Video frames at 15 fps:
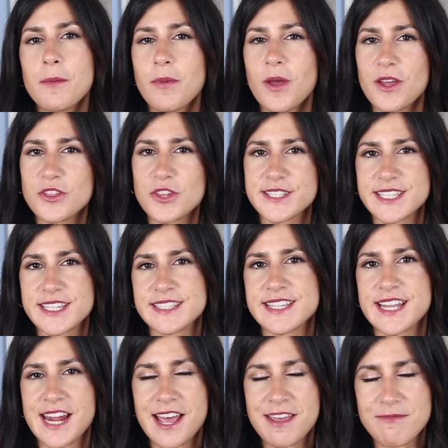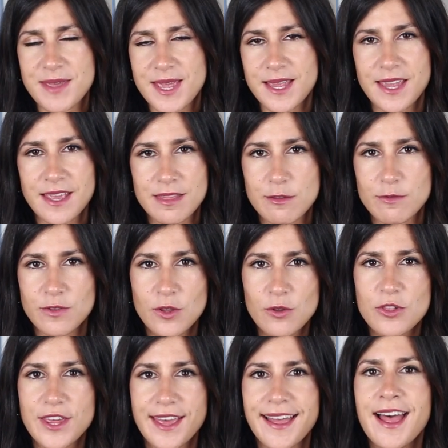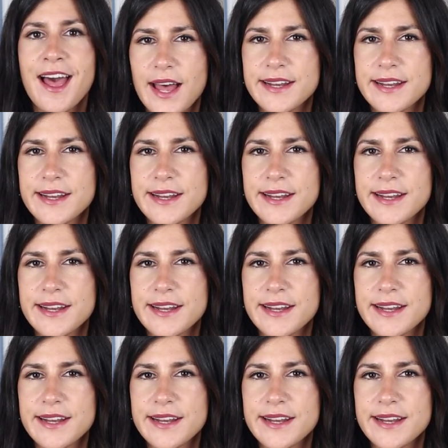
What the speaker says: purchases that I make in the future.